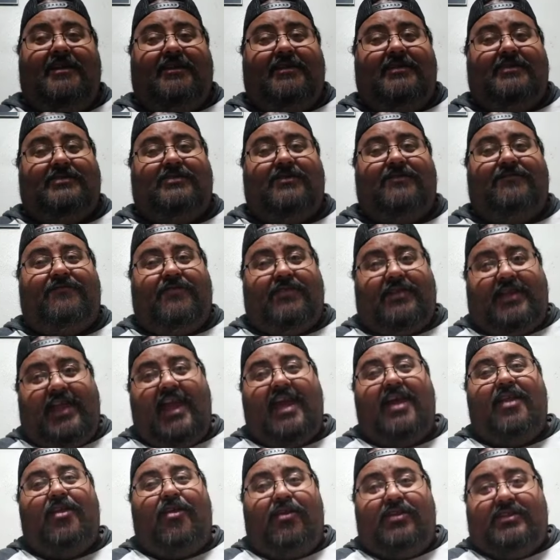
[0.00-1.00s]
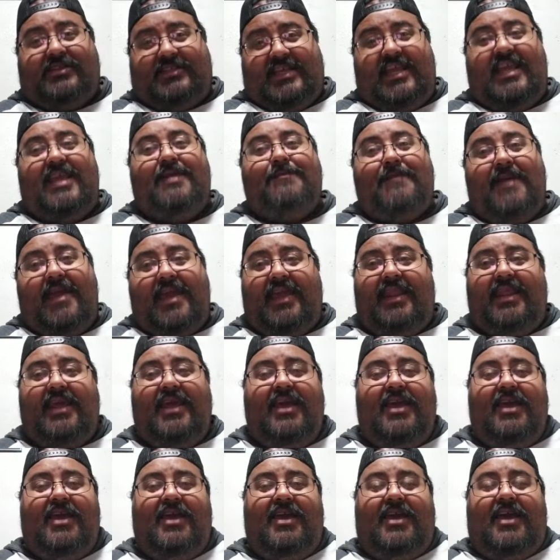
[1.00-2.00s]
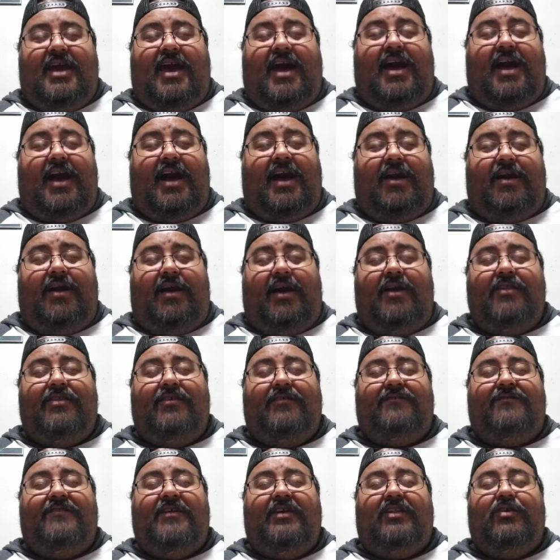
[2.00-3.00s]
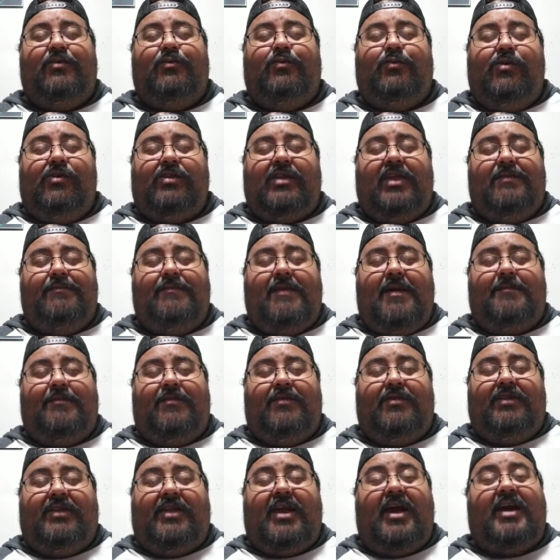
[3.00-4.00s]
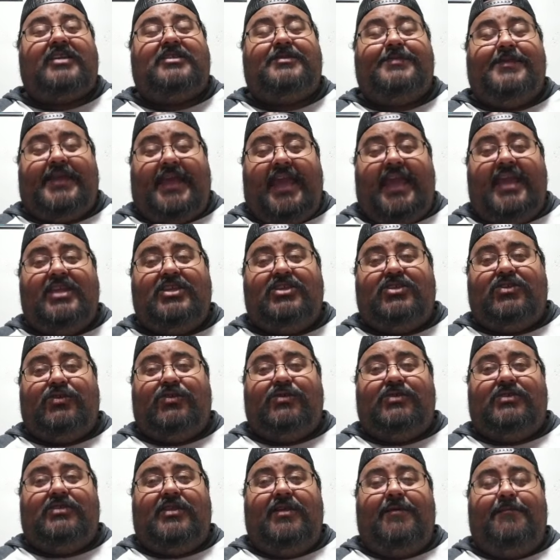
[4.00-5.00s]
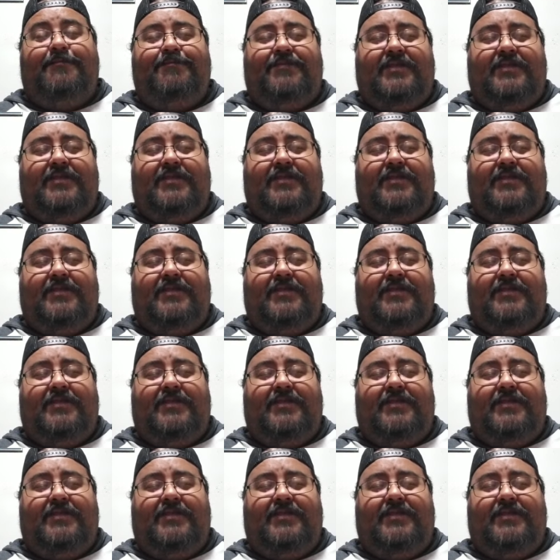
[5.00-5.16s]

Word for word: Because don't forget, her teammate, uh, other fellow rookie member in Cosmic Angels,